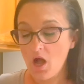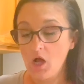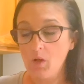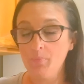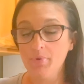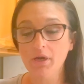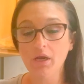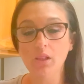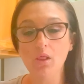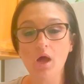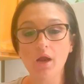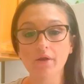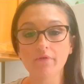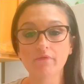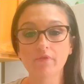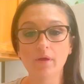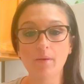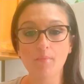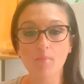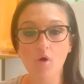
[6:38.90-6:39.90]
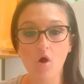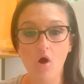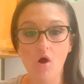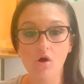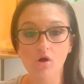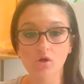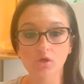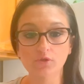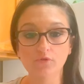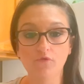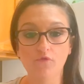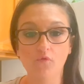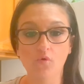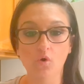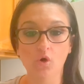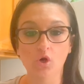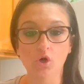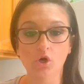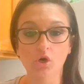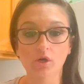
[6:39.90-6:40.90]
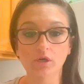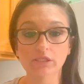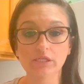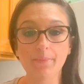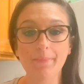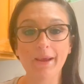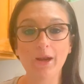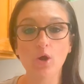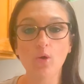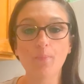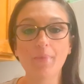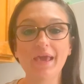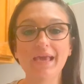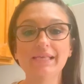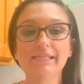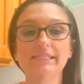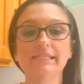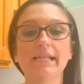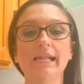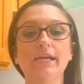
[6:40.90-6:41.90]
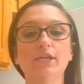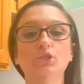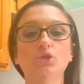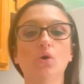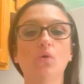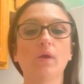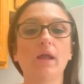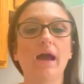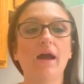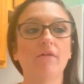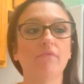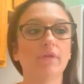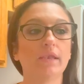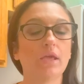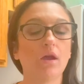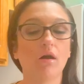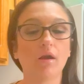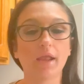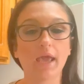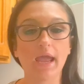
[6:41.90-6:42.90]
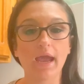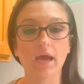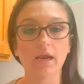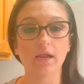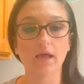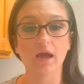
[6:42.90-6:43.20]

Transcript: but a lot of them called for tomato paste and I don't have any on hand.